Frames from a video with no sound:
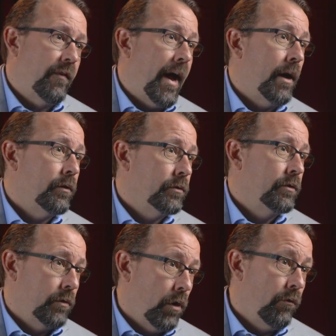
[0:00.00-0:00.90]
files
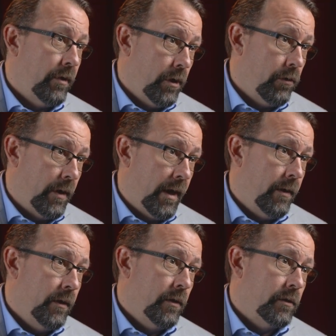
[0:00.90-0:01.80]
over the internet.
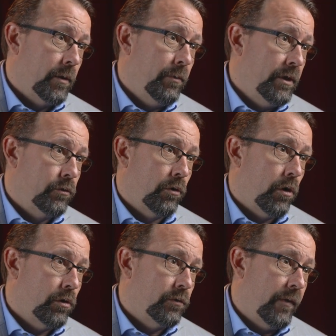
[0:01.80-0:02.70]
Some of these are
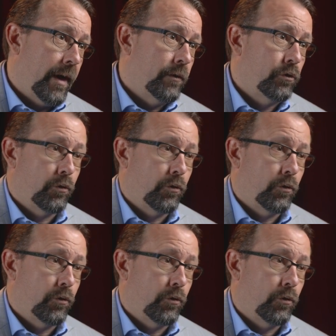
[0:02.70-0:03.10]
large files or